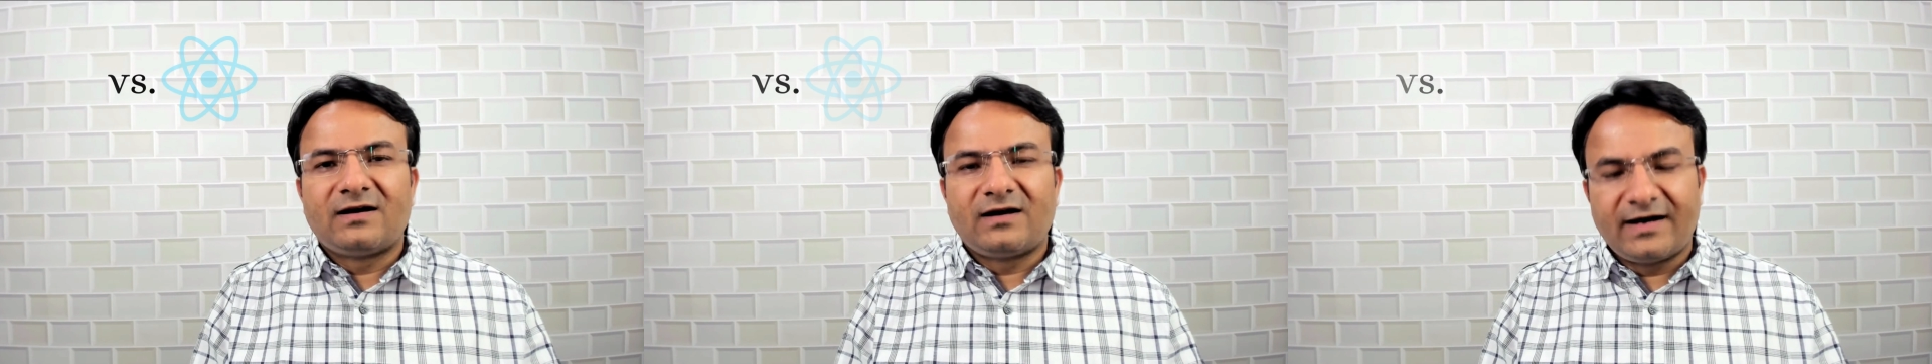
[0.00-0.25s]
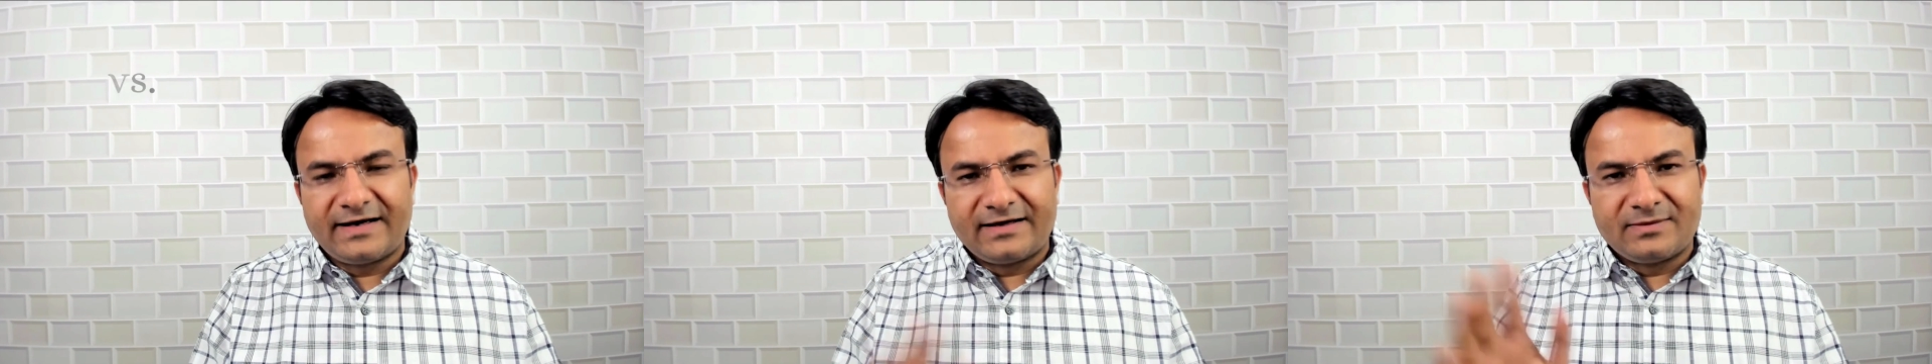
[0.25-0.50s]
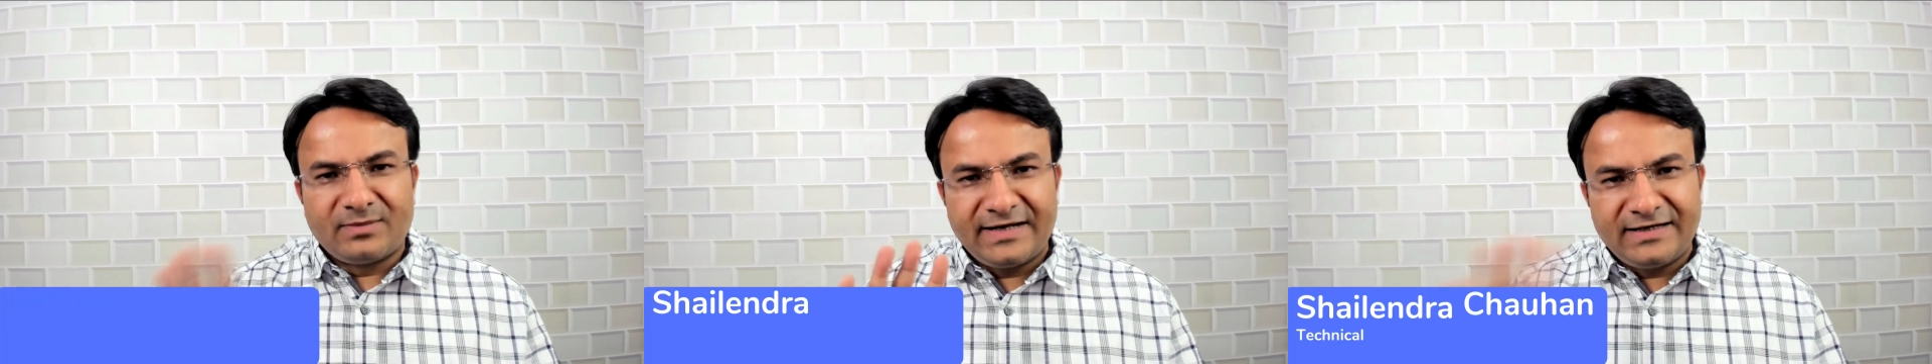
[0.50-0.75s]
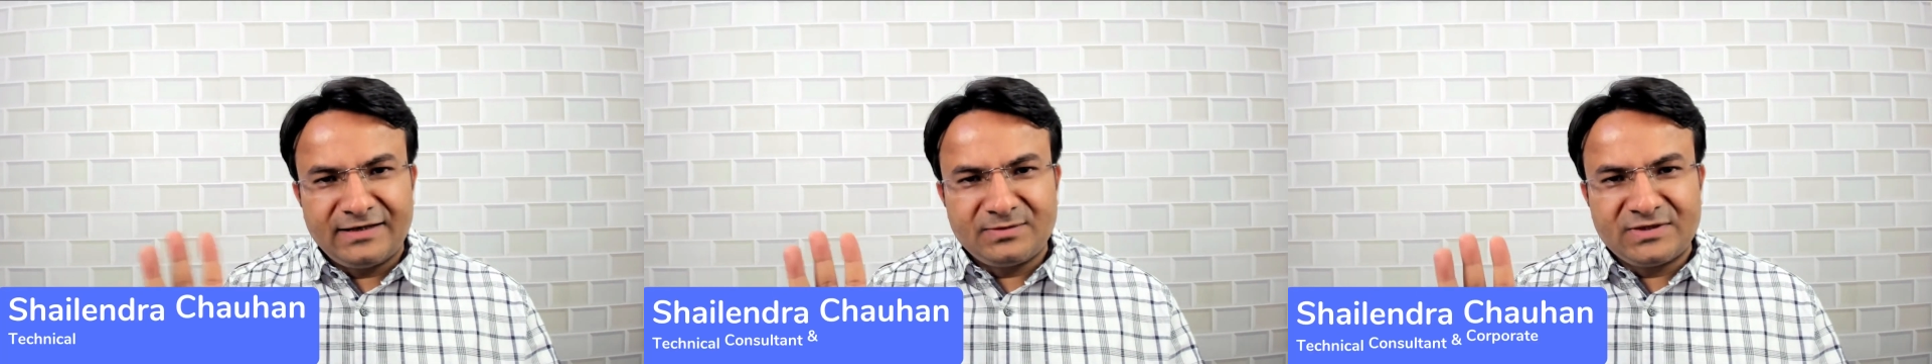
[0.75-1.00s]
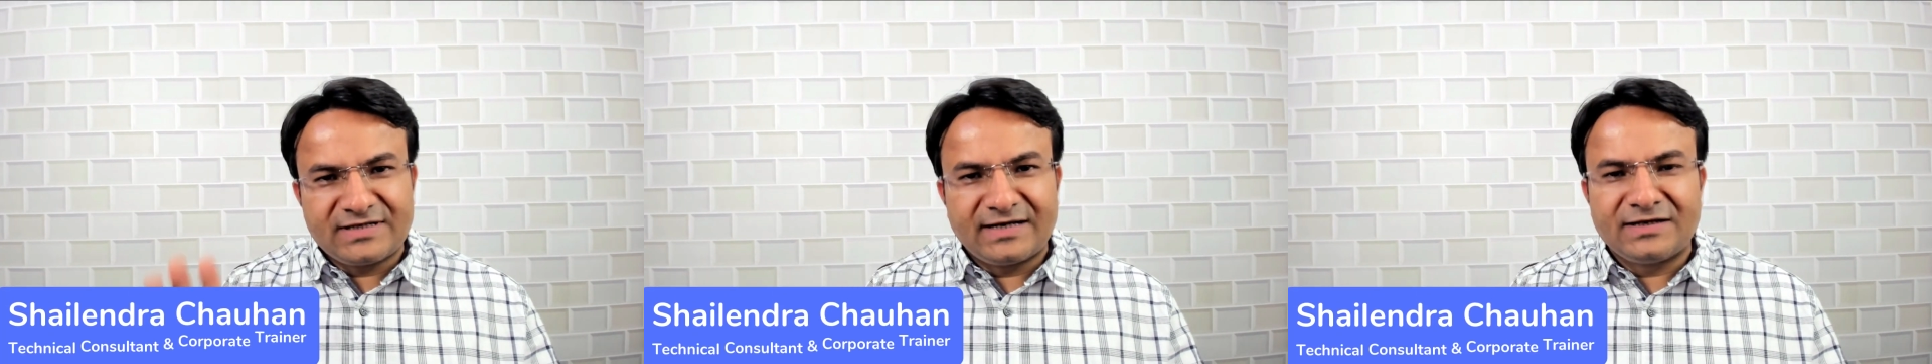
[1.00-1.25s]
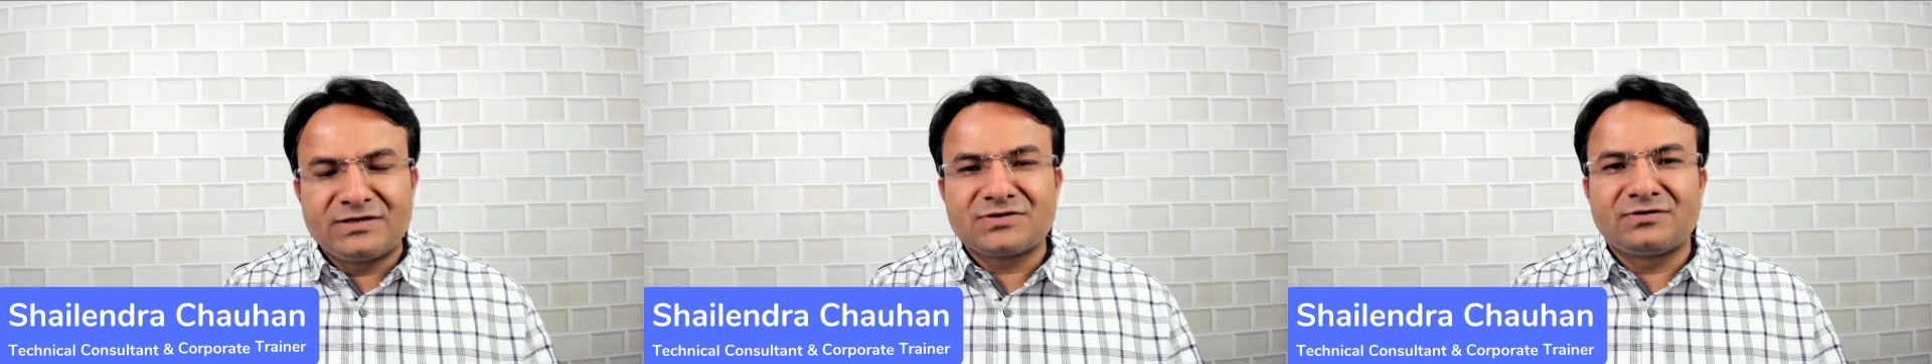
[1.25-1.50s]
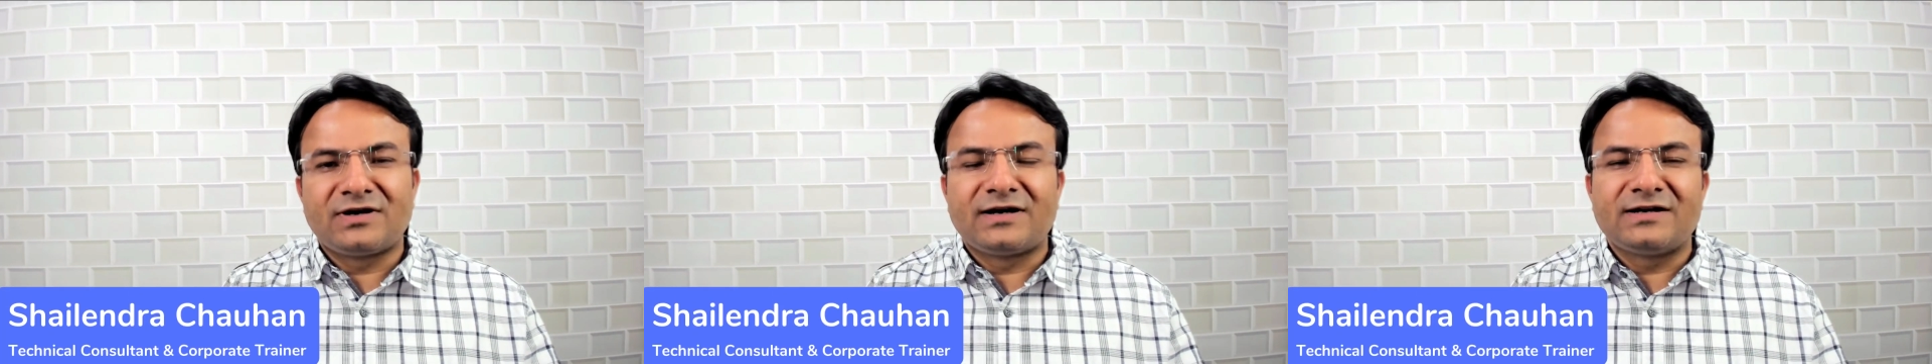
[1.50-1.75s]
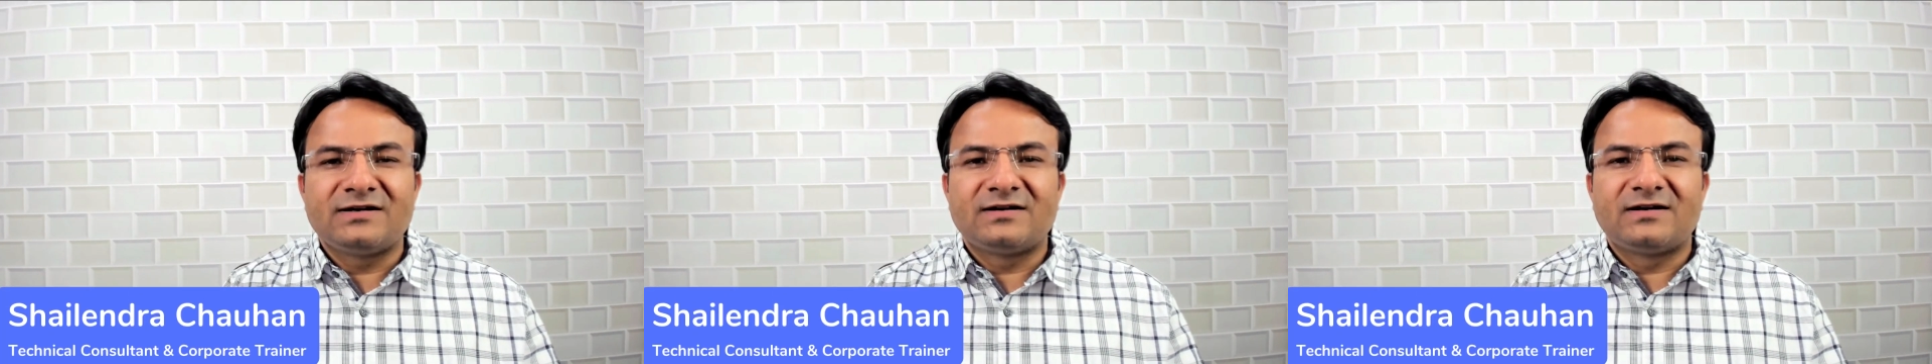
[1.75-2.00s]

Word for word: Hi, my name is Shailendra Chauhan.